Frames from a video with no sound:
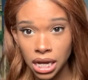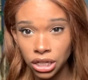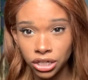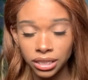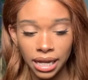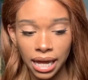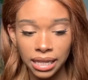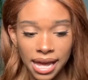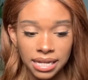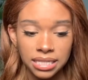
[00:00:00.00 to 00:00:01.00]
color that I
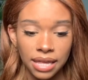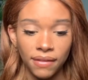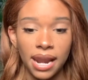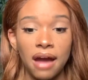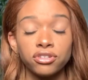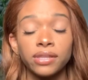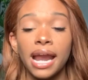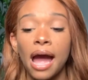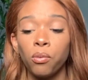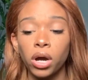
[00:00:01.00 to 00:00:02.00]
liked, and then after
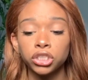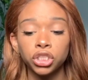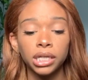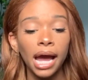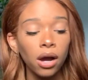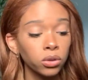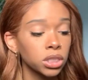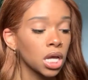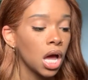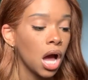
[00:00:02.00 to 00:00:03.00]
that I washed it
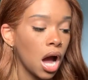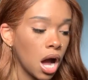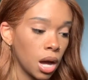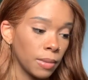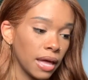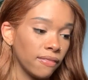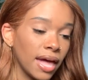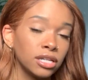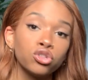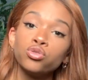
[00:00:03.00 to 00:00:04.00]
out, um, and
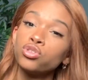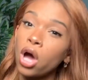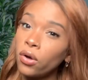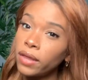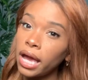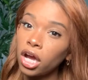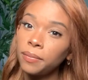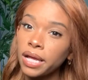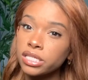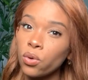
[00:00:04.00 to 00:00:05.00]
then to tone the hair,
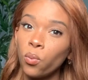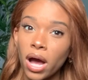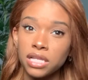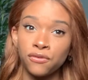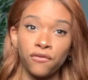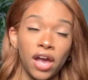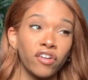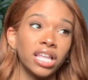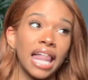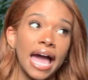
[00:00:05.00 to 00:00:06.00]
because it was
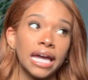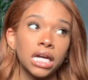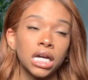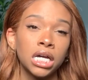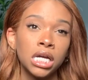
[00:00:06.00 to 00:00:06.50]
very like